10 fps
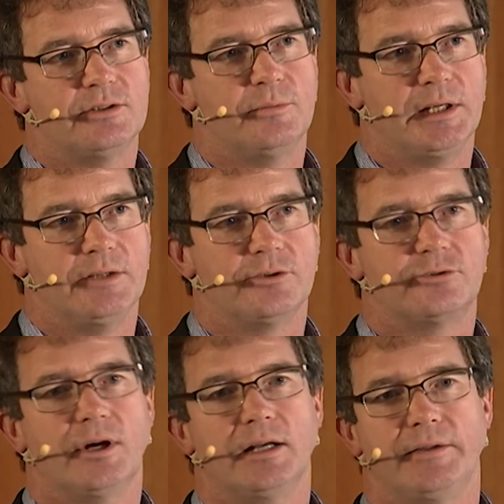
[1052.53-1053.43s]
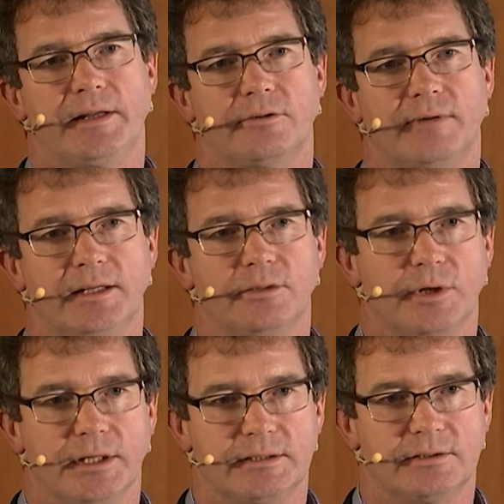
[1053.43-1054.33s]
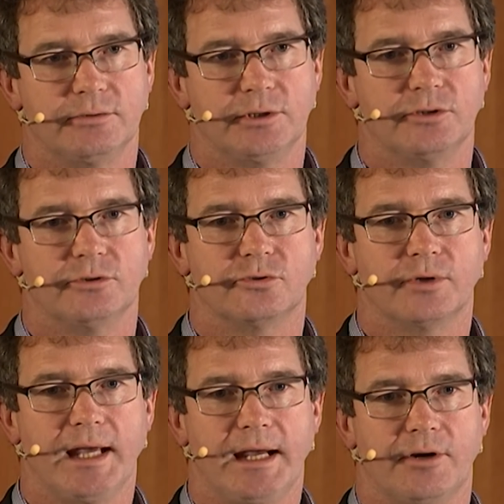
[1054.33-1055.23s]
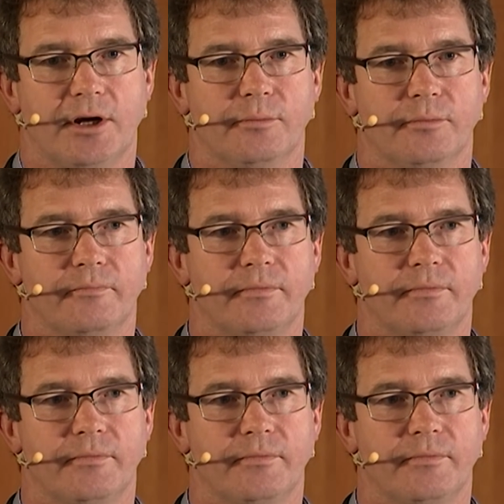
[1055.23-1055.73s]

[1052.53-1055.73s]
to be in the trial and then are randomized to a usual care arm.